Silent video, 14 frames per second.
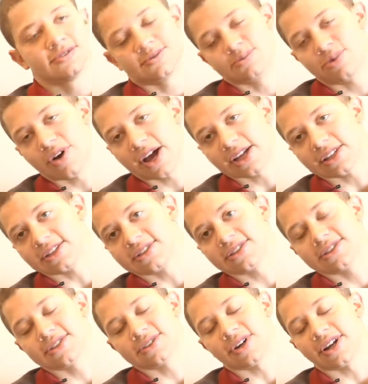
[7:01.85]
practice,
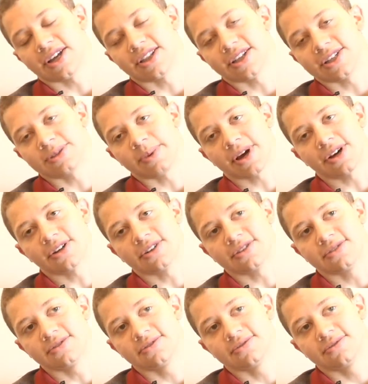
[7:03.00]
trying to get things back on
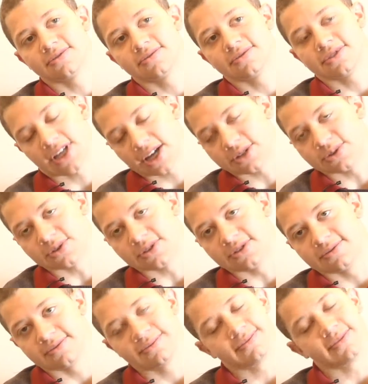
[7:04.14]
schedule.
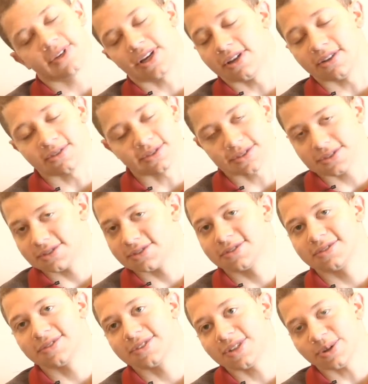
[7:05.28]
Yeah, it
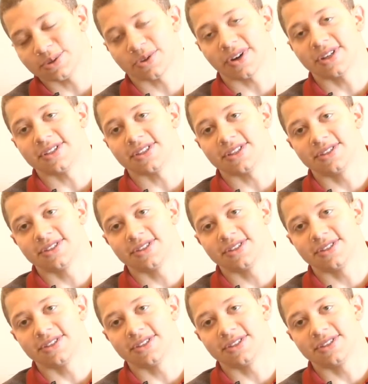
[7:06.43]
was crazy.